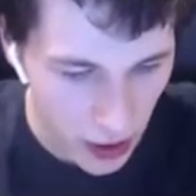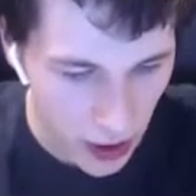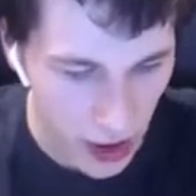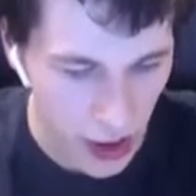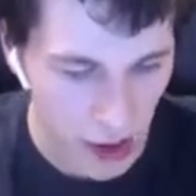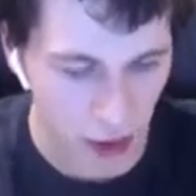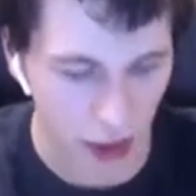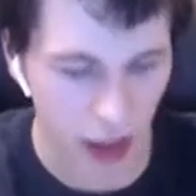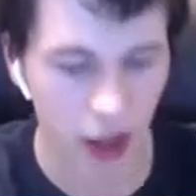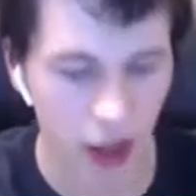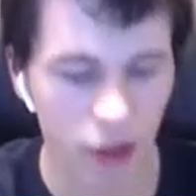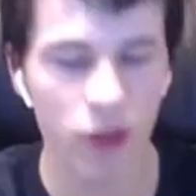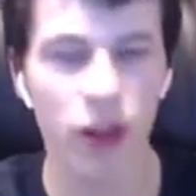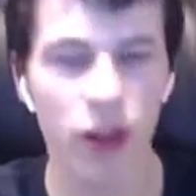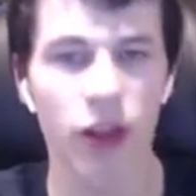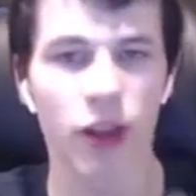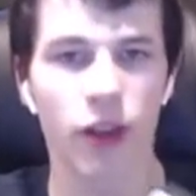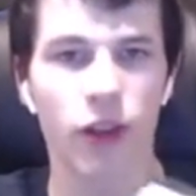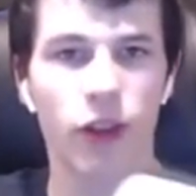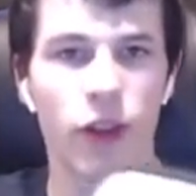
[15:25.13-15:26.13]
There we go.
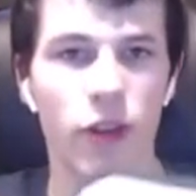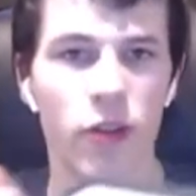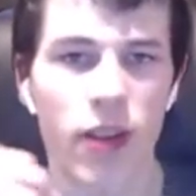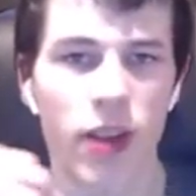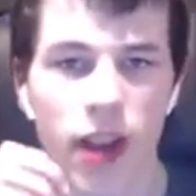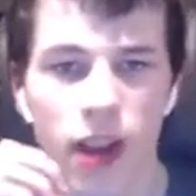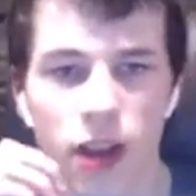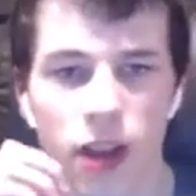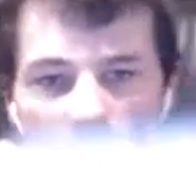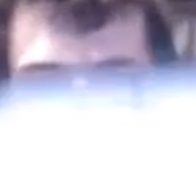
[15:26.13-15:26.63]
So now